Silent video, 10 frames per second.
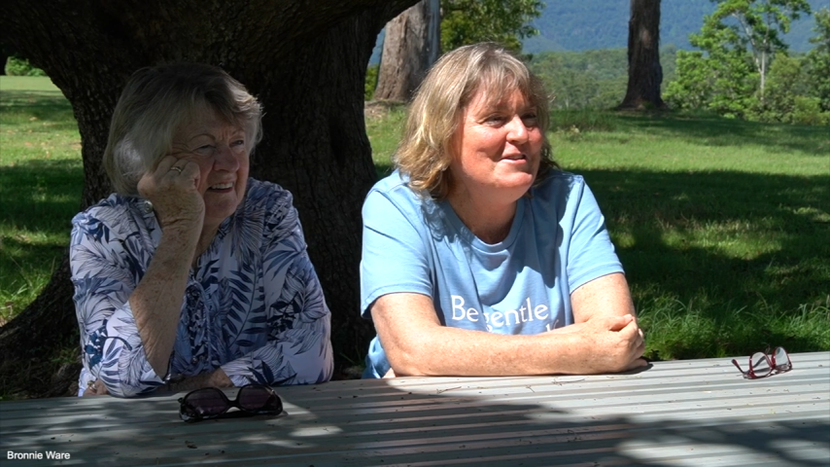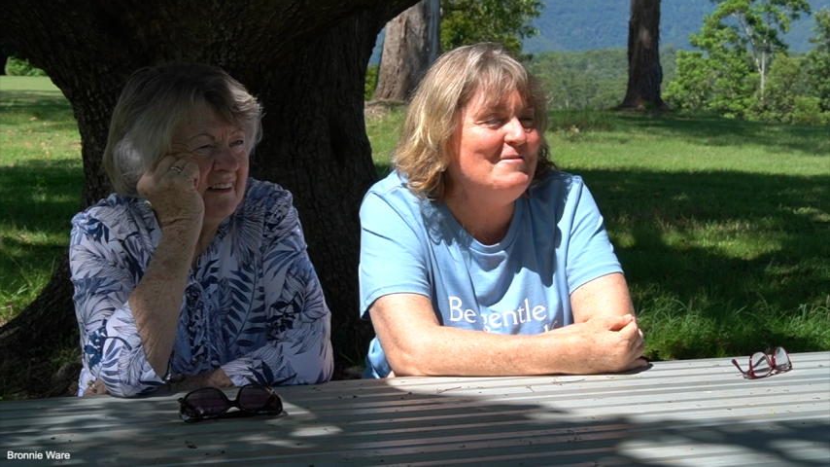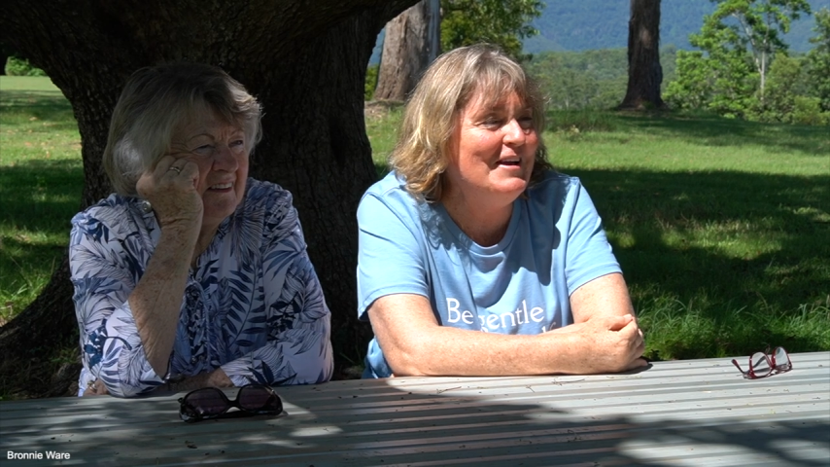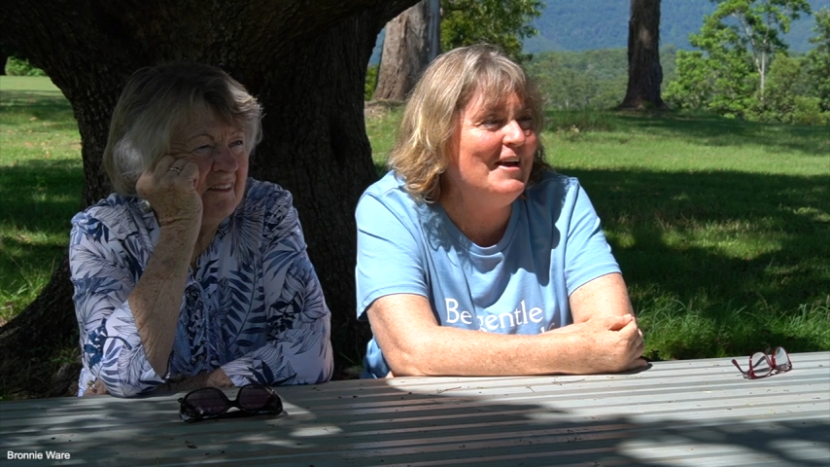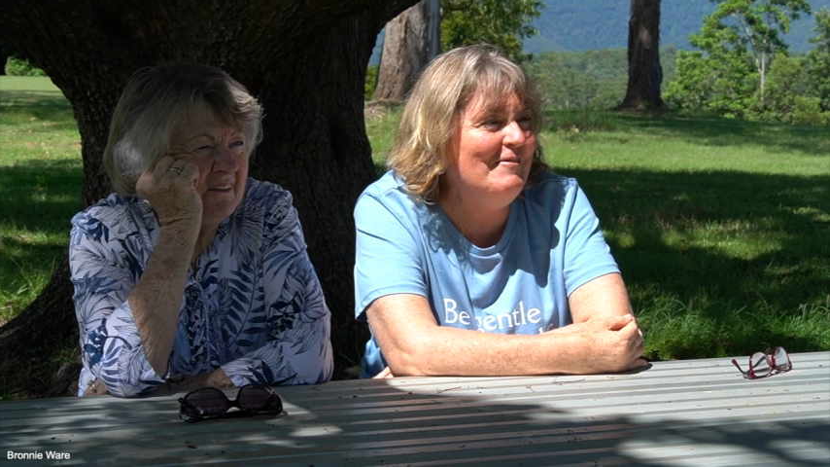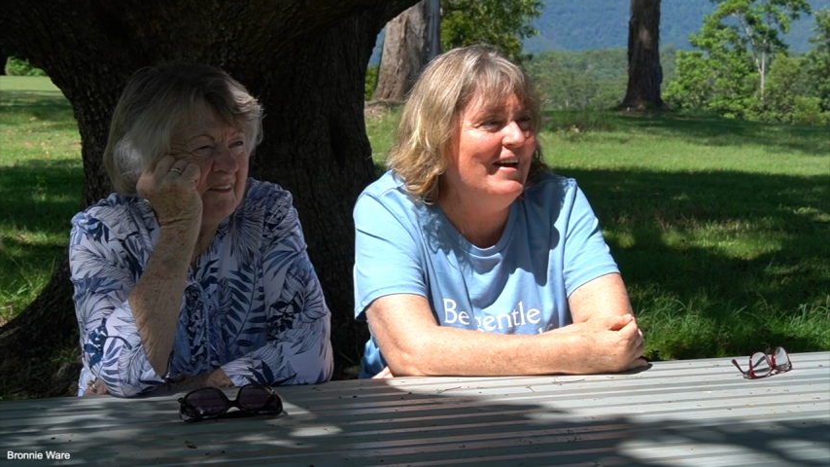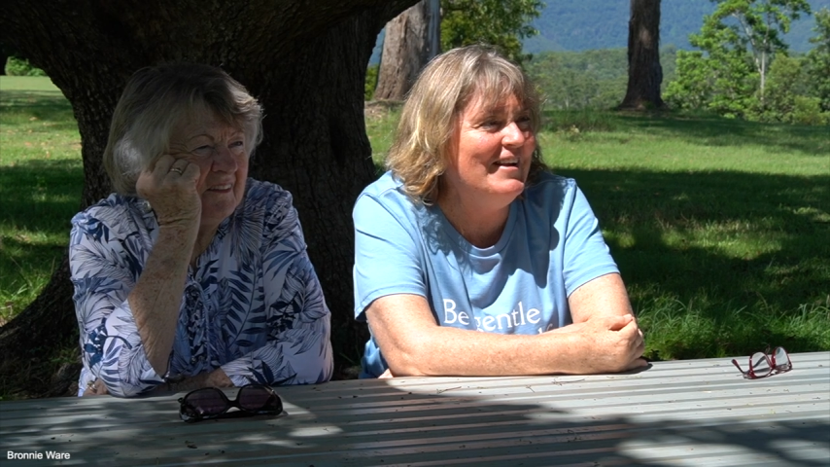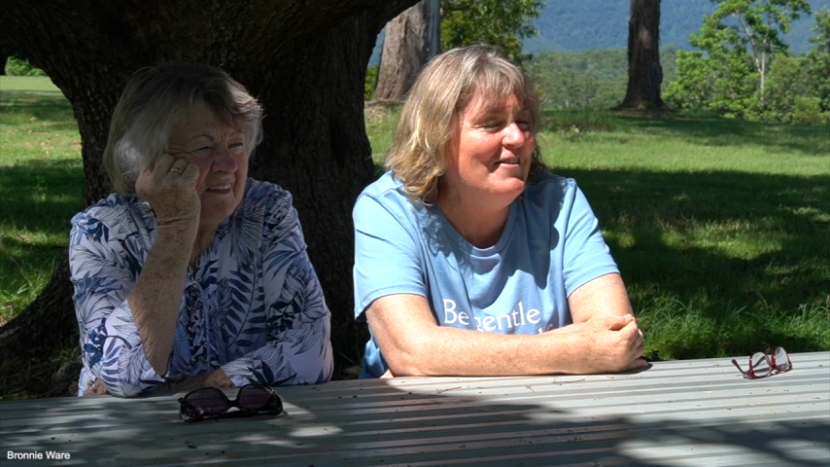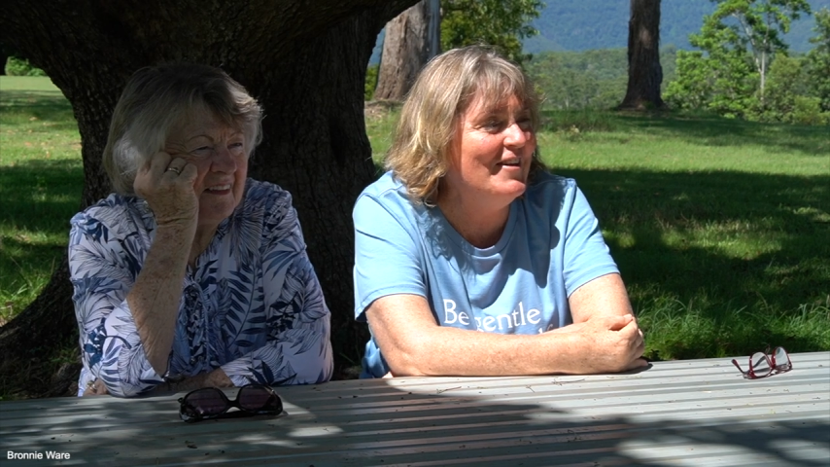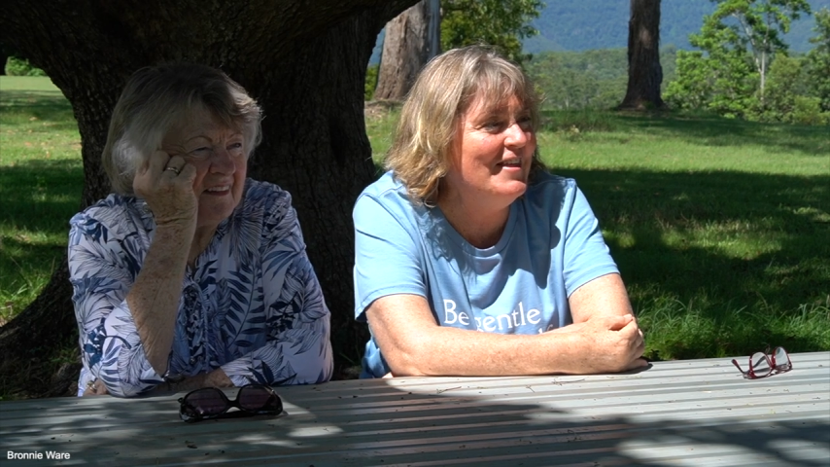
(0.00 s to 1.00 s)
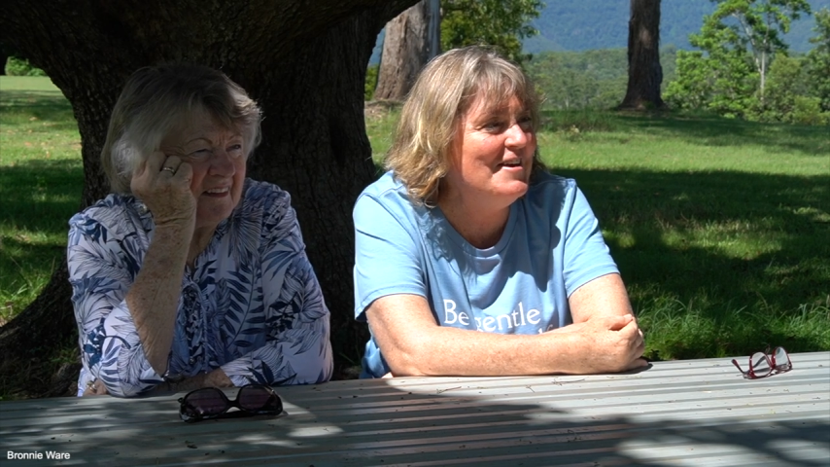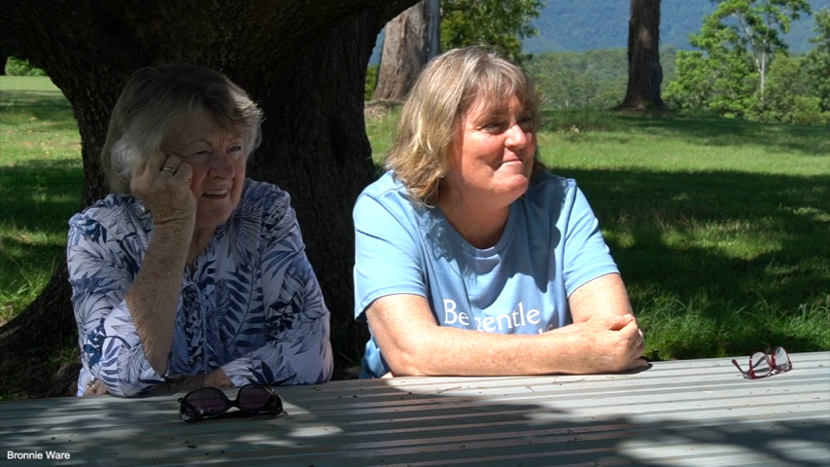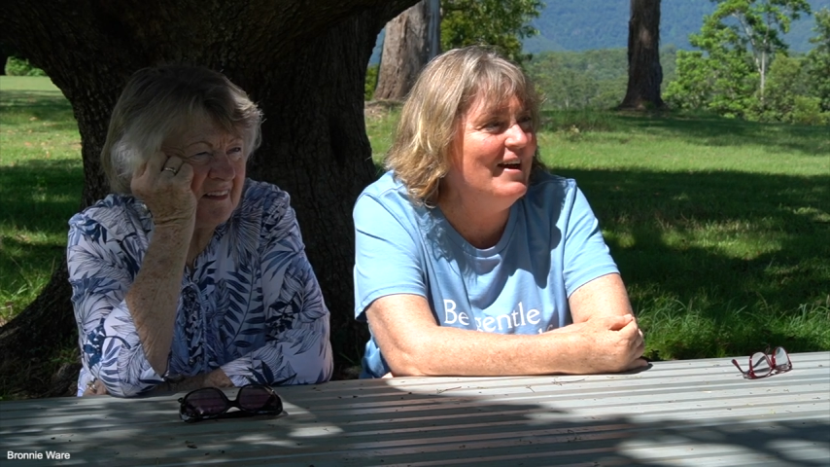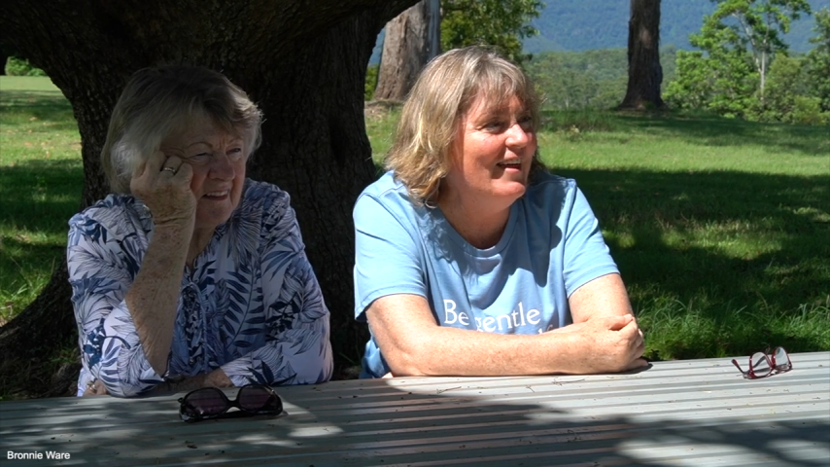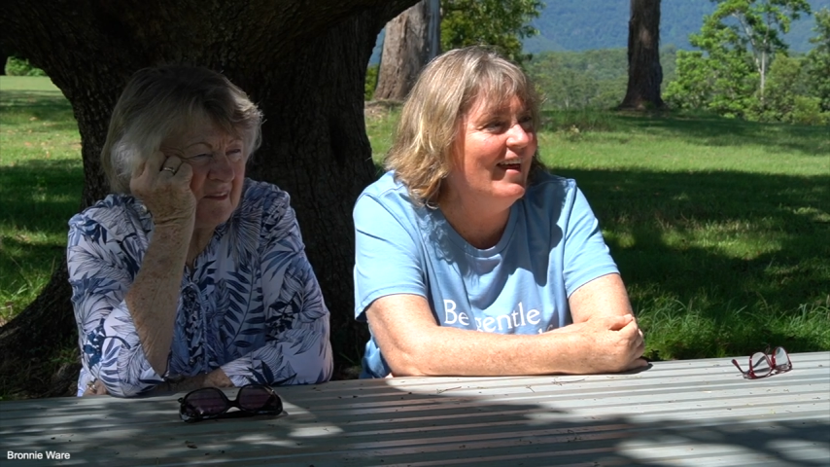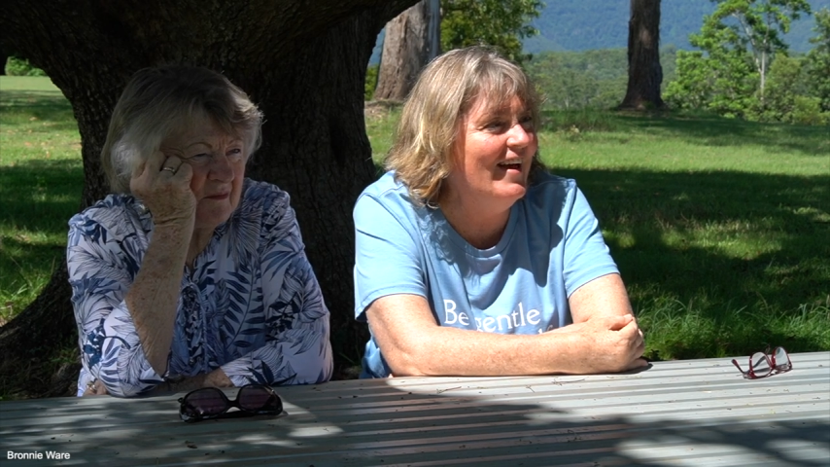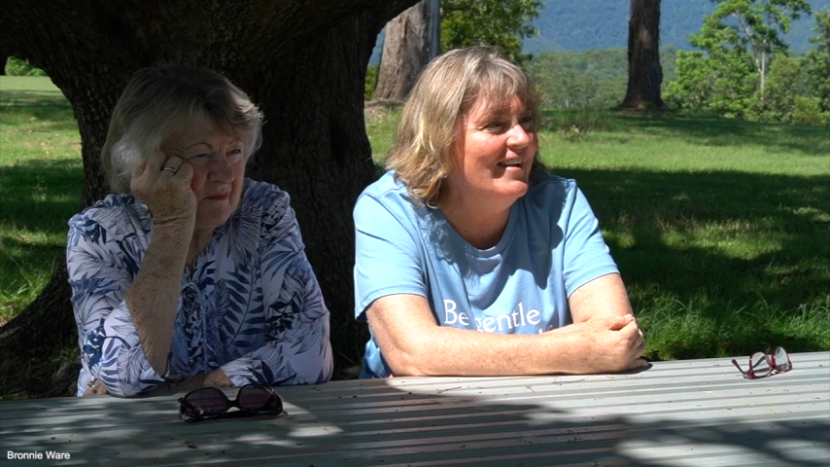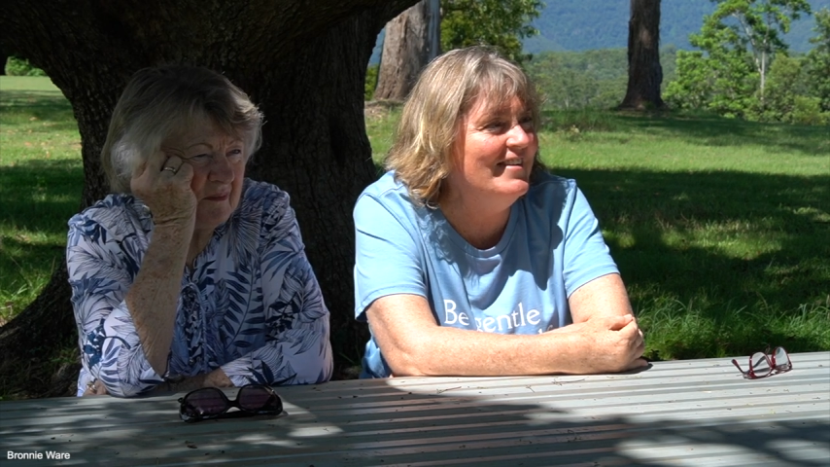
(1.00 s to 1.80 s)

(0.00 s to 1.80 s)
time I come out here, I think about that.